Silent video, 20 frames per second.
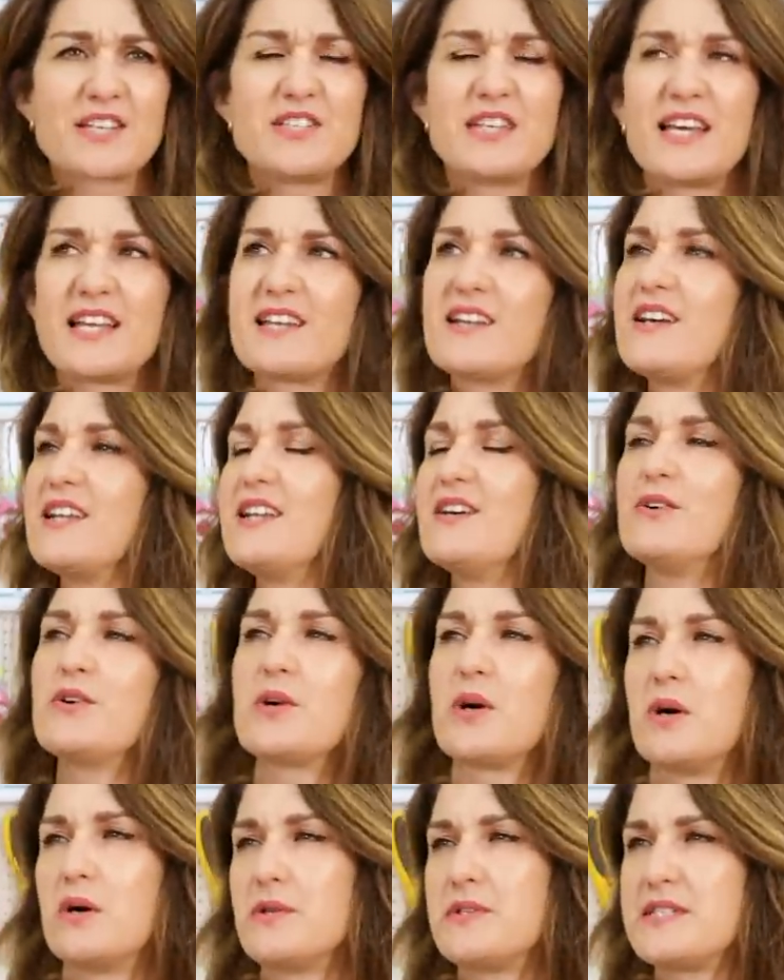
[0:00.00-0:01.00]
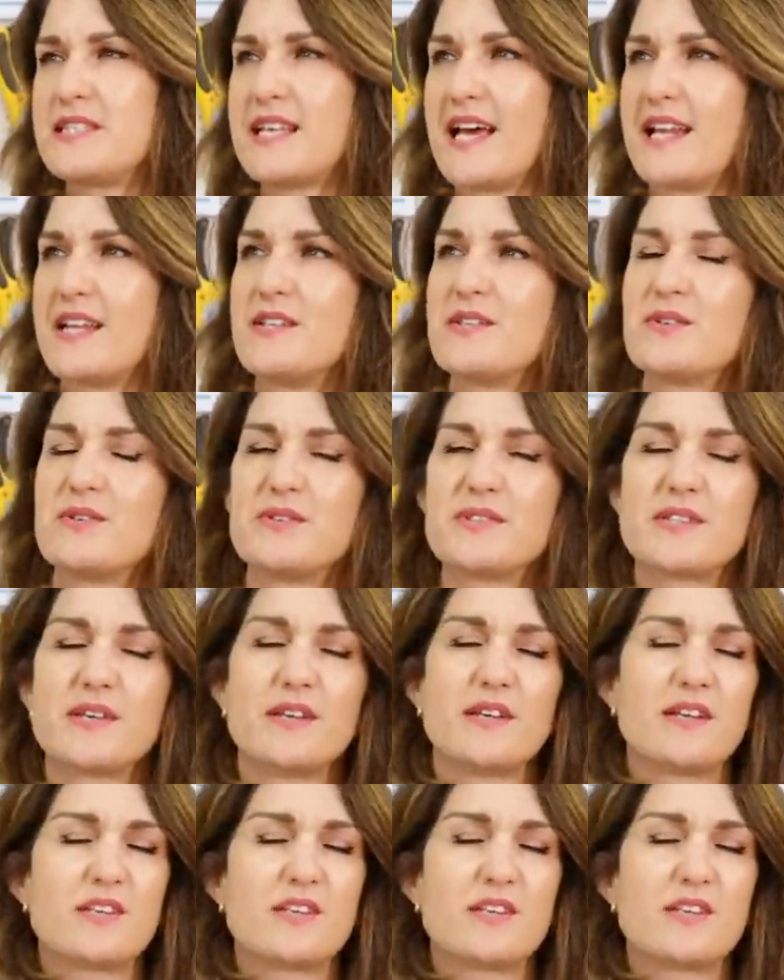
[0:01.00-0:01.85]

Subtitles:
She had like little gold sandals on.